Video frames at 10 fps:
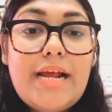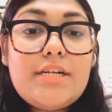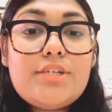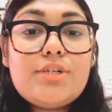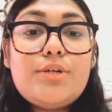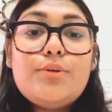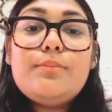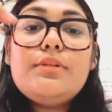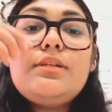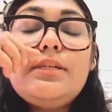at
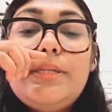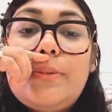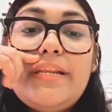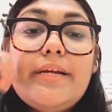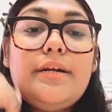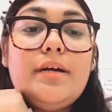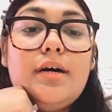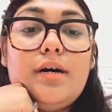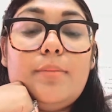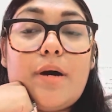Chernobyl nuclear
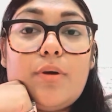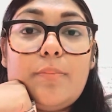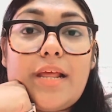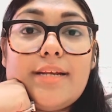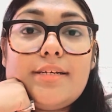power plant